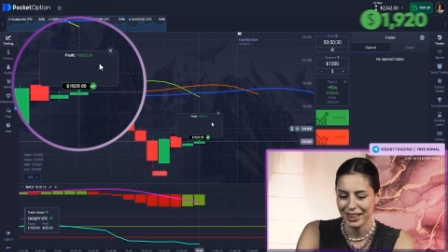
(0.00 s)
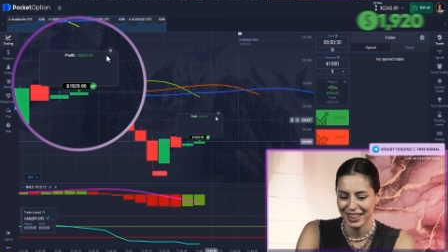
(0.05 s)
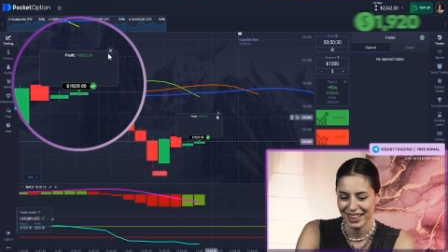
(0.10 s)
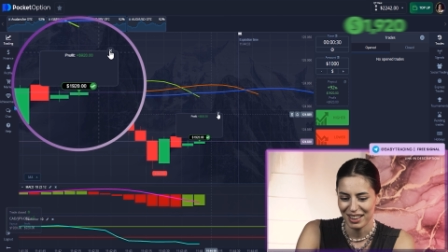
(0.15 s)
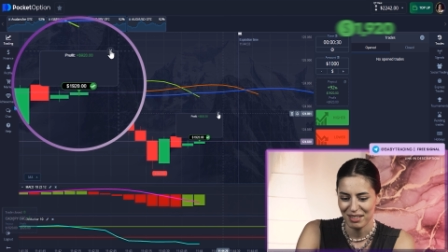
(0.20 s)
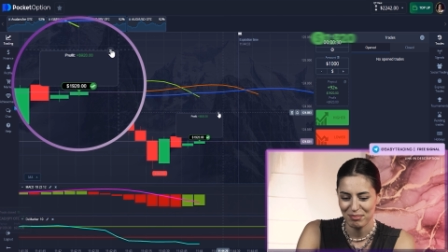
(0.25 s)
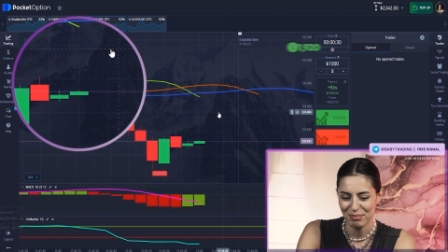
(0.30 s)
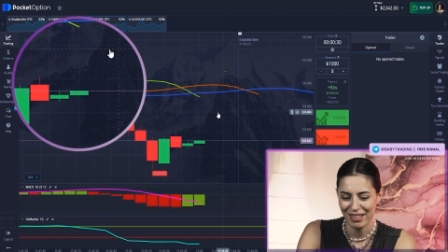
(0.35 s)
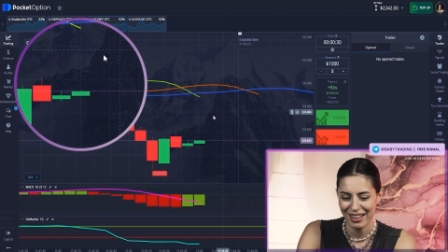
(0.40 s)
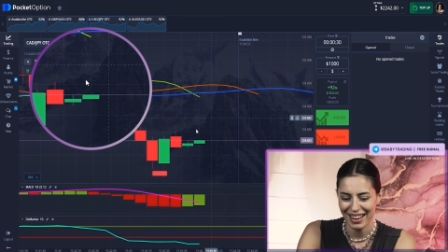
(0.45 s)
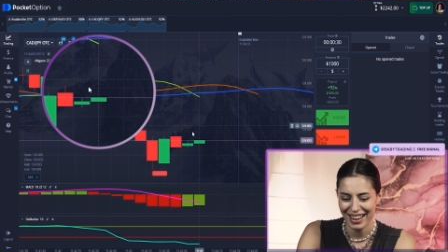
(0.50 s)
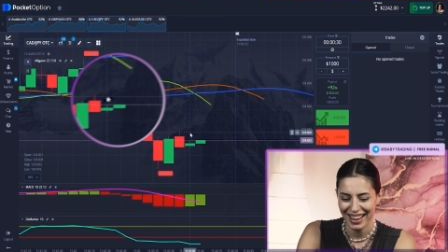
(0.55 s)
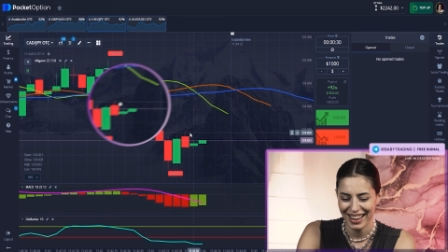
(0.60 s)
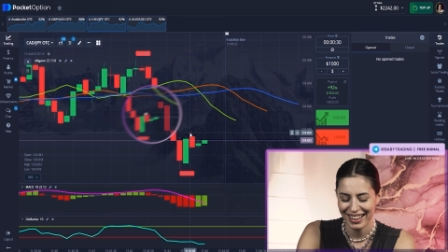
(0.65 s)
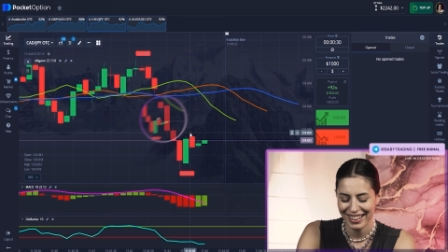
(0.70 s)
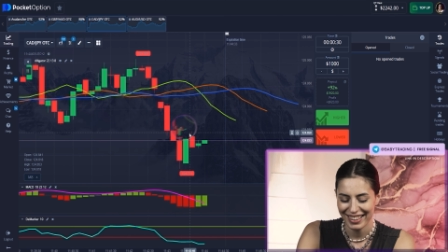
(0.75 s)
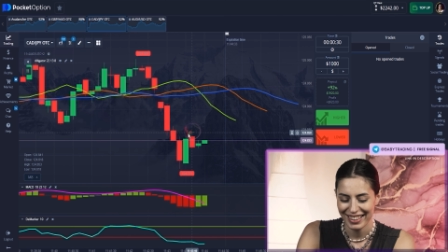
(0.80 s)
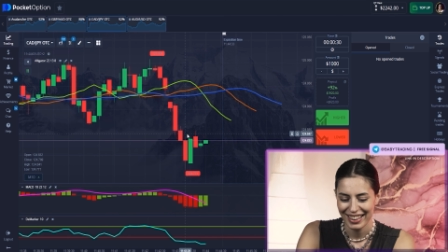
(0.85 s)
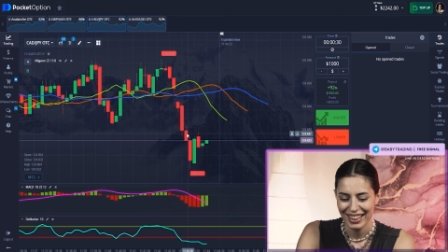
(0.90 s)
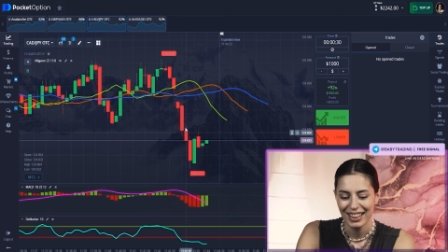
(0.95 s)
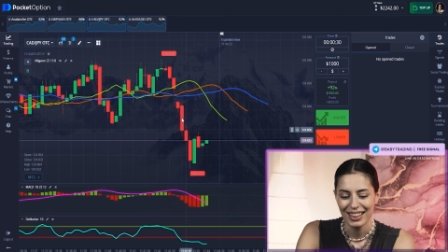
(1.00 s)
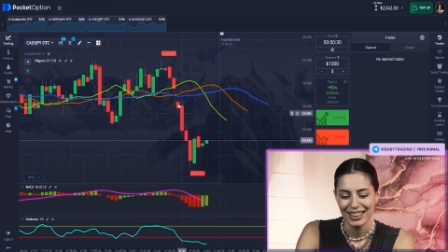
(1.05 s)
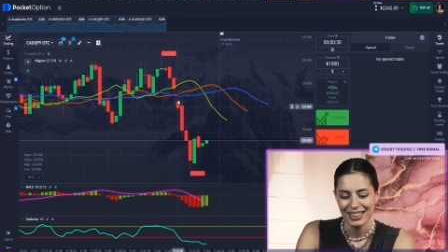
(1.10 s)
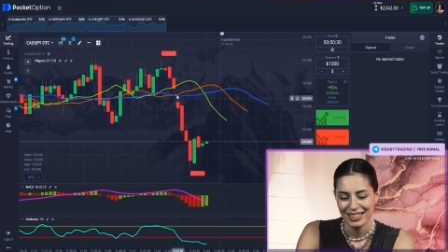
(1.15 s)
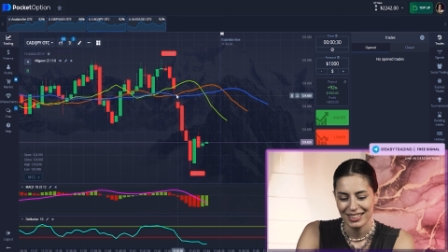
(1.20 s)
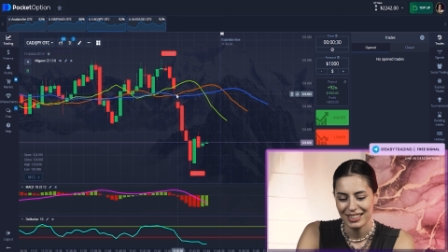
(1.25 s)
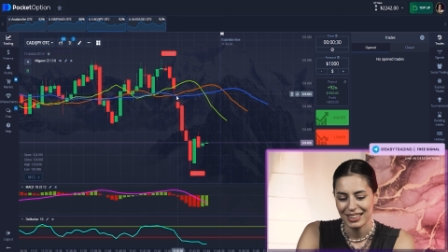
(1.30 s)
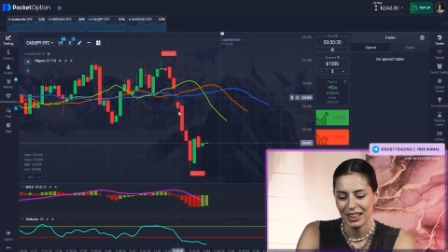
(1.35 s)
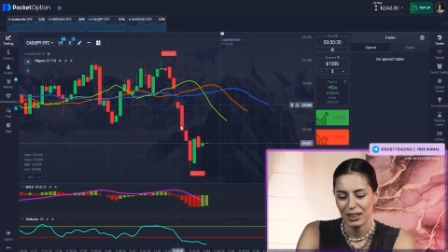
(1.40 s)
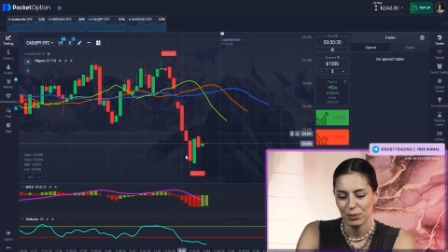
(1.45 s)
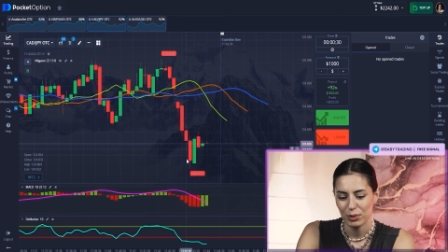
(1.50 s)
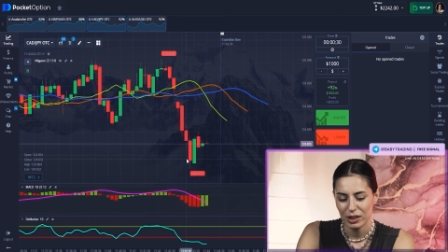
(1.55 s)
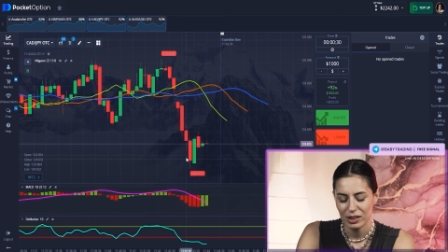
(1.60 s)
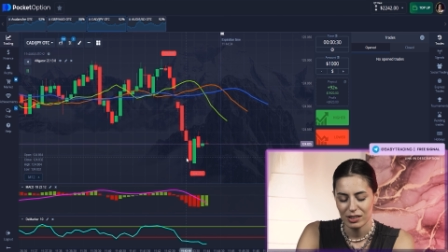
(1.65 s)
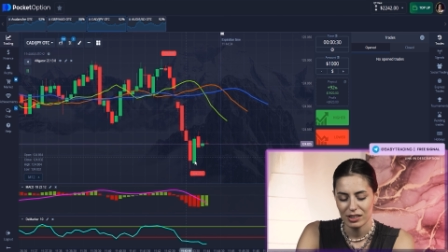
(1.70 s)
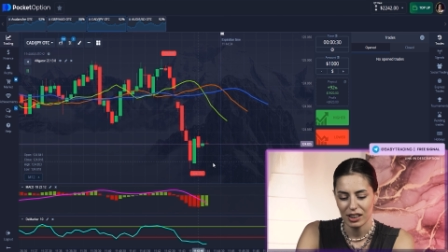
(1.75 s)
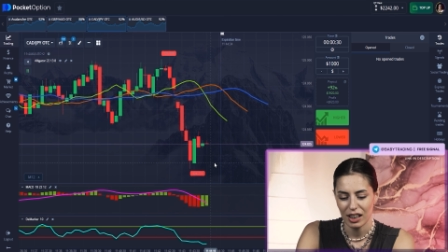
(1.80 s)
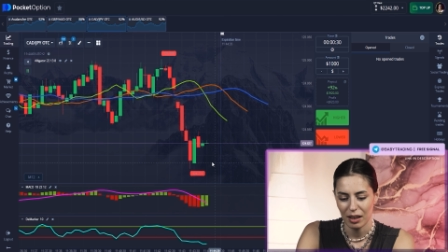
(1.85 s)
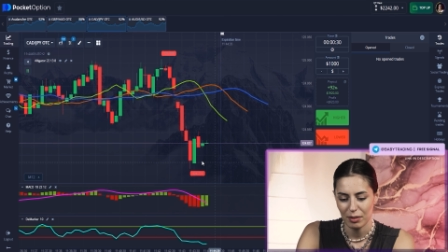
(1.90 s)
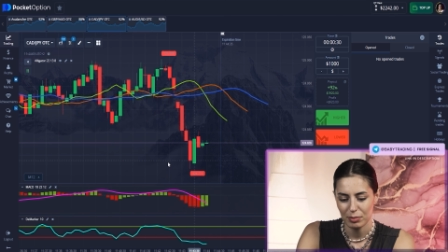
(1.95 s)
big bad. That
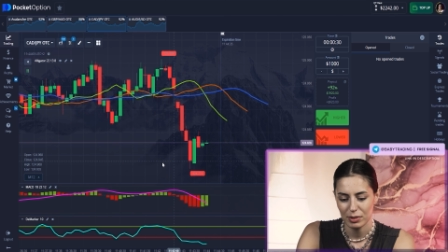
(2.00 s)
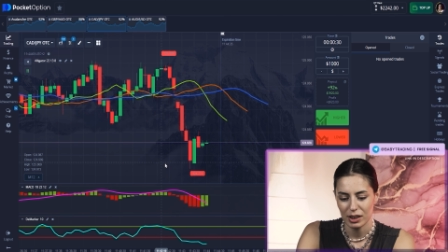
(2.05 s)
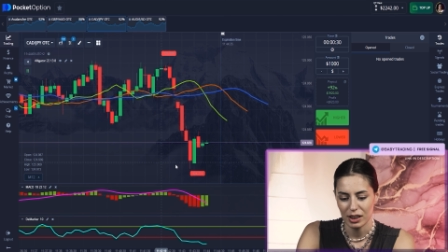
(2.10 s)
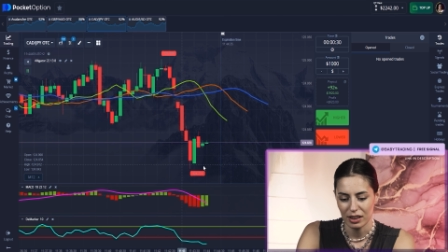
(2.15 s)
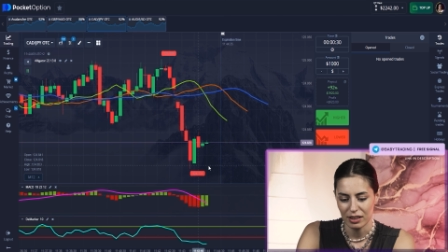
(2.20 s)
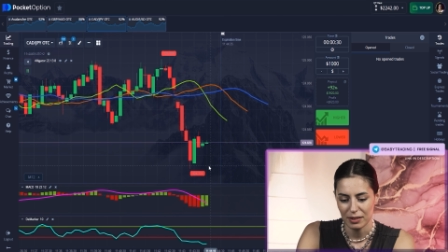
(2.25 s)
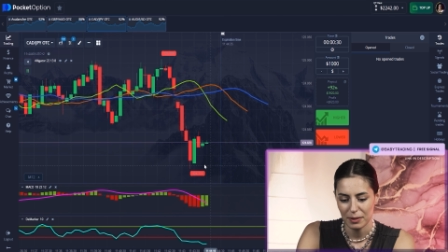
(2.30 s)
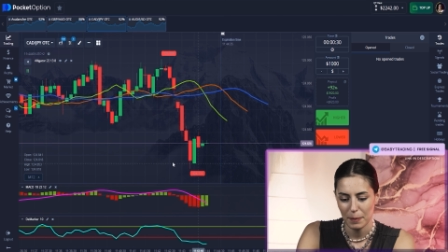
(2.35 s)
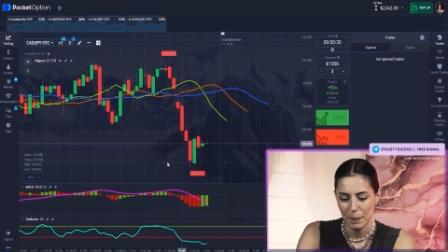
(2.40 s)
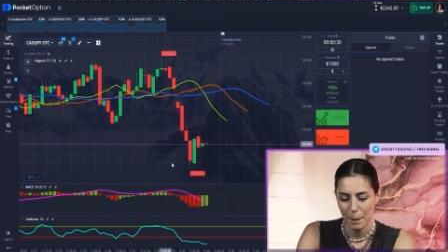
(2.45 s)
was tempting.